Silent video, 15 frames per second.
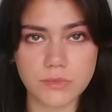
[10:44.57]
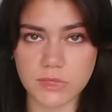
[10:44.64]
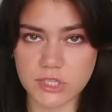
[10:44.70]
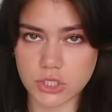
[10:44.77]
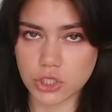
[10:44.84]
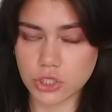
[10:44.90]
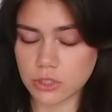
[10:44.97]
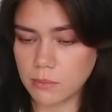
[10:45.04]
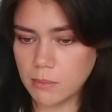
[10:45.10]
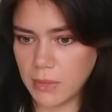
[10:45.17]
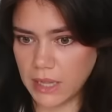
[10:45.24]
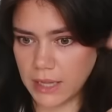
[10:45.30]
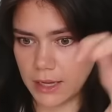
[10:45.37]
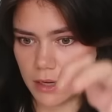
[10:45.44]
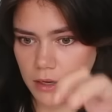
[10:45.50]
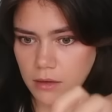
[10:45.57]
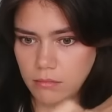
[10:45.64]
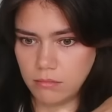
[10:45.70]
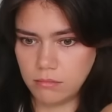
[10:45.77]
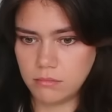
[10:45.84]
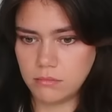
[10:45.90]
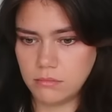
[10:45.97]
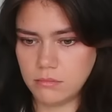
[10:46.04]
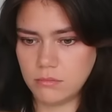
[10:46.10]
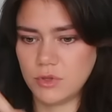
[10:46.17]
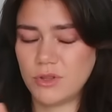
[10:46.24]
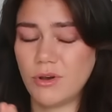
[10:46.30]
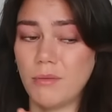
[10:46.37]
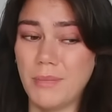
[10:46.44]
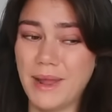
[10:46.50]
There's just a million,
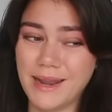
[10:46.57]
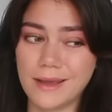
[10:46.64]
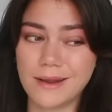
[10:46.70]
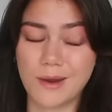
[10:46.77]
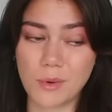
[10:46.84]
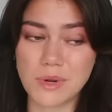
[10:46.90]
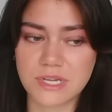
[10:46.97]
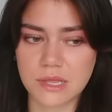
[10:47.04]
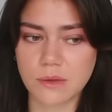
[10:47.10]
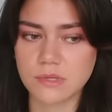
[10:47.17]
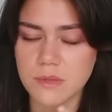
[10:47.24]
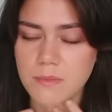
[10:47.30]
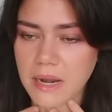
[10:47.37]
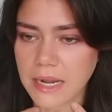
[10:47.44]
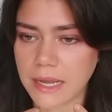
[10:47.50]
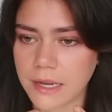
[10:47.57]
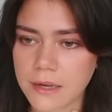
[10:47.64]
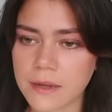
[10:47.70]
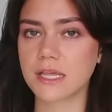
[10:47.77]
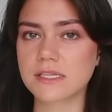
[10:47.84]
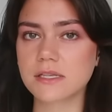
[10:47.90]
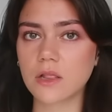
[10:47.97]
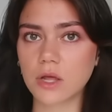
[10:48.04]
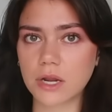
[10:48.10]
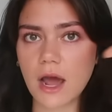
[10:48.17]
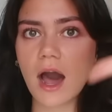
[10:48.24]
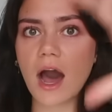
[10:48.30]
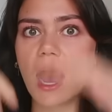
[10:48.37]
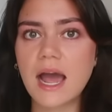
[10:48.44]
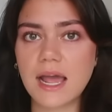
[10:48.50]
well not a million, I wish there was a million. There's a lot of
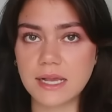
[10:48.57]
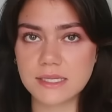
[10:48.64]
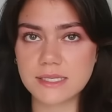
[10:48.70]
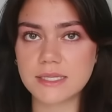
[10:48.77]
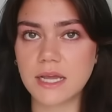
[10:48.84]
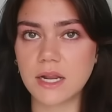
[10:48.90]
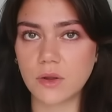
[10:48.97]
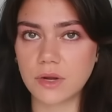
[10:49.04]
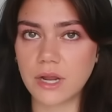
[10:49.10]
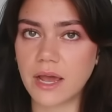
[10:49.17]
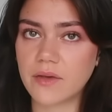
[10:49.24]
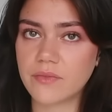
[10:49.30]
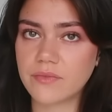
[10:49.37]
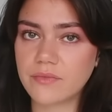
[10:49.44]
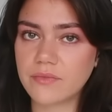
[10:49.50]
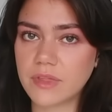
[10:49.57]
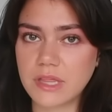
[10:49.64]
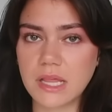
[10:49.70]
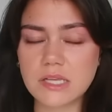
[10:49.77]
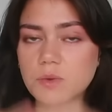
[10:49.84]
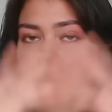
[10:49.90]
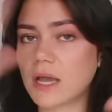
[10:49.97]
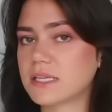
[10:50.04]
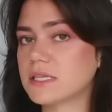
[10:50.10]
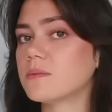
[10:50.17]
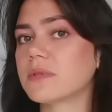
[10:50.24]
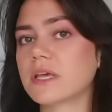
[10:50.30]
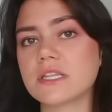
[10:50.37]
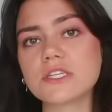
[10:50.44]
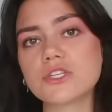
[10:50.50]
eyes in on it, and that's why it
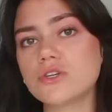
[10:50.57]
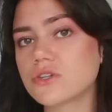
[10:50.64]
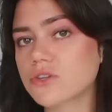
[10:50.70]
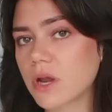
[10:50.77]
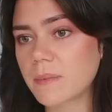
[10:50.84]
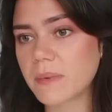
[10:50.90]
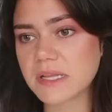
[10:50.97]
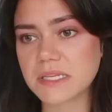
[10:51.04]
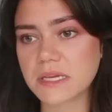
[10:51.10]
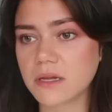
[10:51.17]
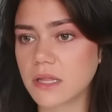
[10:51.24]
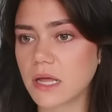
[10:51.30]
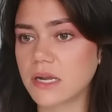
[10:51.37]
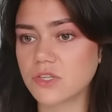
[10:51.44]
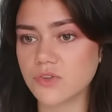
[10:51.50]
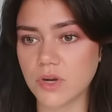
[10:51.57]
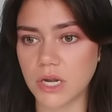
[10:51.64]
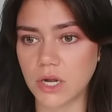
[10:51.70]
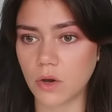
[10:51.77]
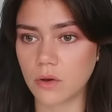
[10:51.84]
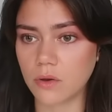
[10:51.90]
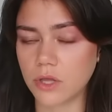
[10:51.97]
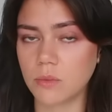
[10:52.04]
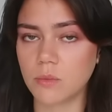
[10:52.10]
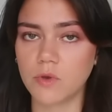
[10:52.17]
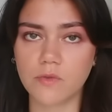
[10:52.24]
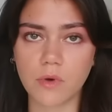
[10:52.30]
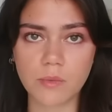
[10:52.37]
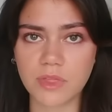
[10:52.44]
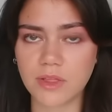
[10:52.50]
seems like this huge great big deal, and it's really not. You
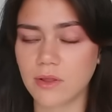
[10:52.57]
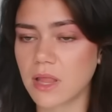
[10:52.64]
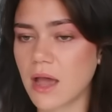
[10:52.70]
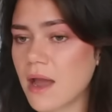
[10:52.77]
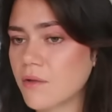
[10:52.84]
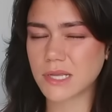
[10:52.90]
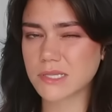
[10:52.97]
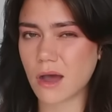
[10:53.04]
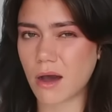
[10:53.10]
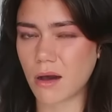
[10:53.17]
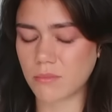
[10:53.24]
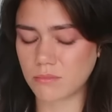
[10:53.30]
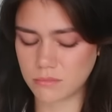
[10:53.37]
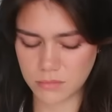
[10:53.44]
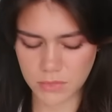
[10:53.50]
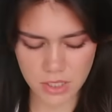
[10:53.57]
move on with your life, it's calm.